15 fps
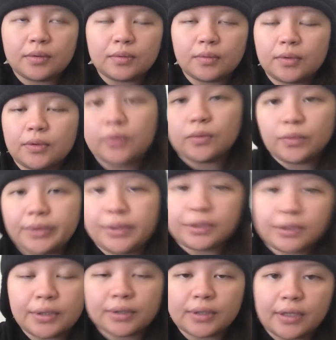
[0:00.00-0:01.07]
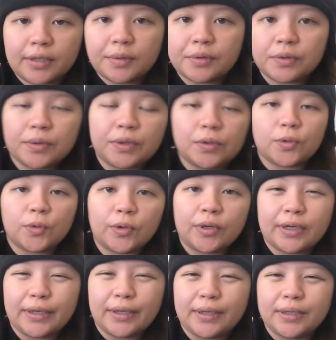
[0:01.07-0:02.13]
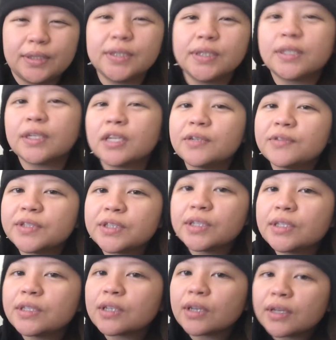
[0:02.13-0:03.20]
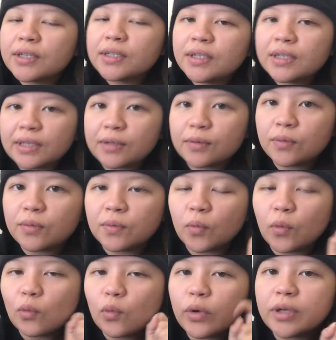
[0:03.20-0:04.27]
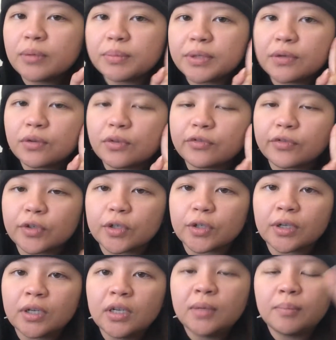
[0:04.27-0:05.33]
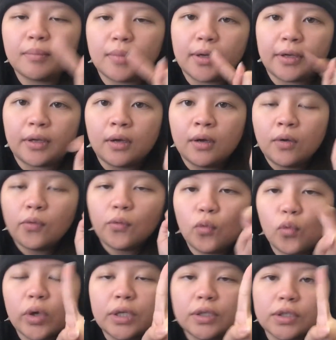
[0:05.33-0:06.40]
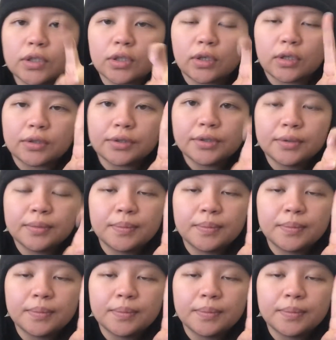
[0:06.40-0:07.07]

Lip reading: With syringes, I usually try to get everything done in one meal for my one shot